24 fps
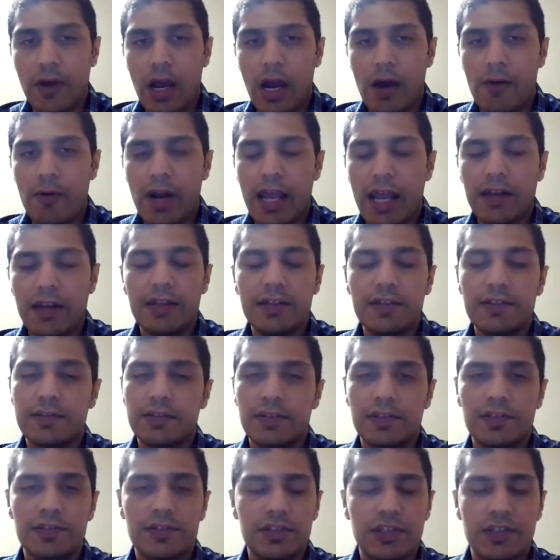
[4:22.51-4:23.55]
our
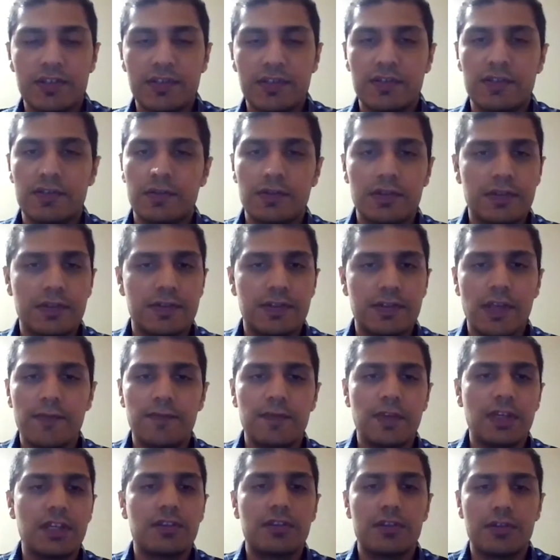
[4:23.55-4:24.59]
analyst is just
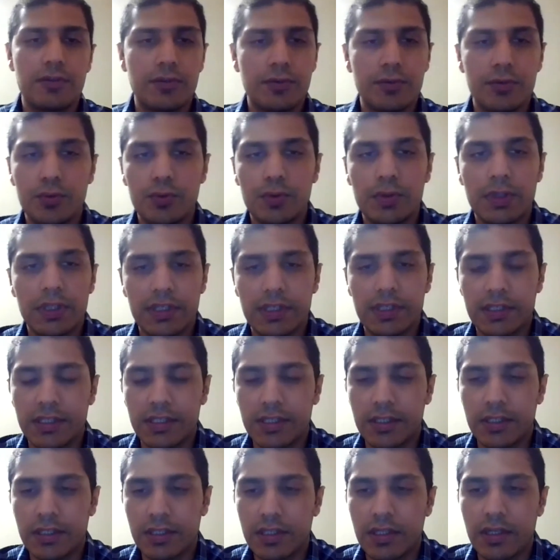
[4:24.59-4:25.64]
sifting through
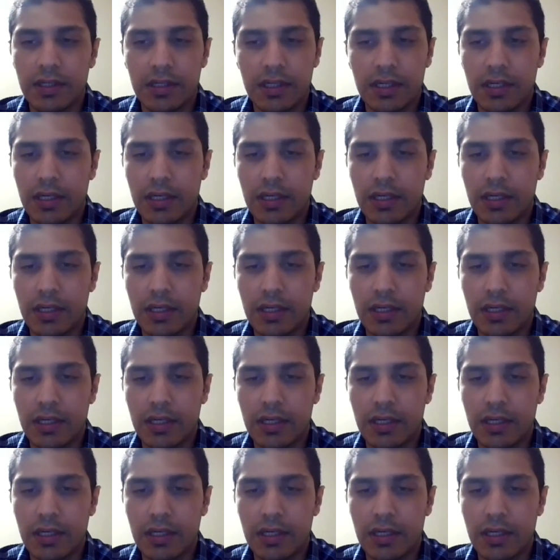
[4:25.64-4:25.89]
a